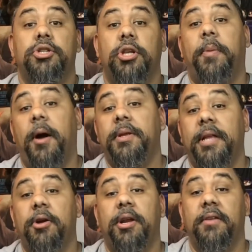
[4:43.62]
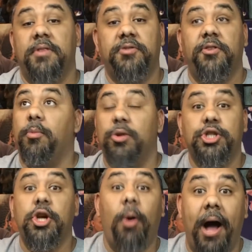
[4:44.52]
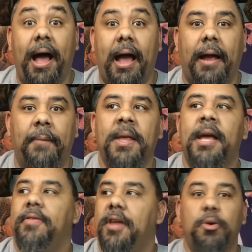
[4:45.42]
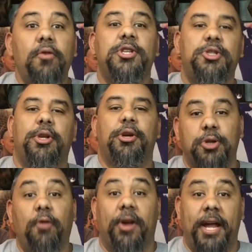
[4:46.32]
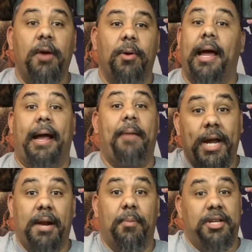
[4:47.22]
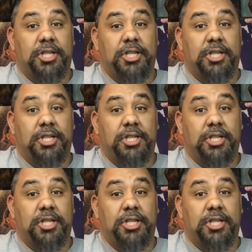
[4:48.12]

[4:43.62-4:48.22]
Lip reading: So the popularity of this film was so high that movie studios over here were like, "We gotta